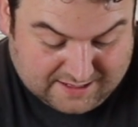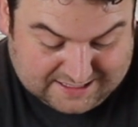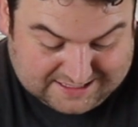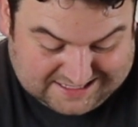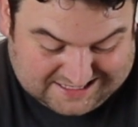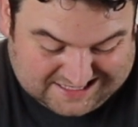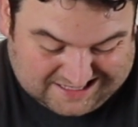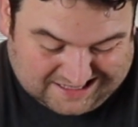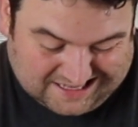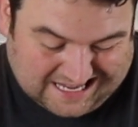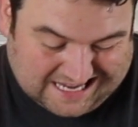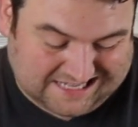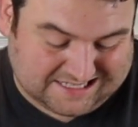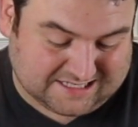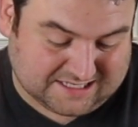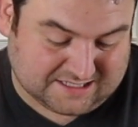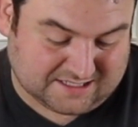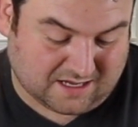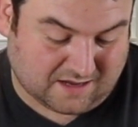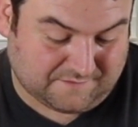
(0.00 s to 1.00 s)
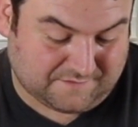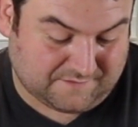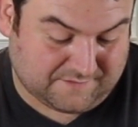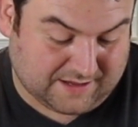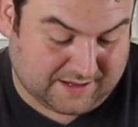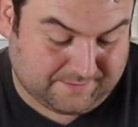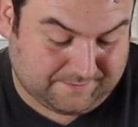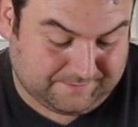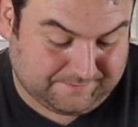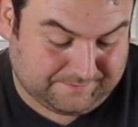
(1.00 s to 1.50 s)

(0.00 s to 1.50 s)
slices off of it.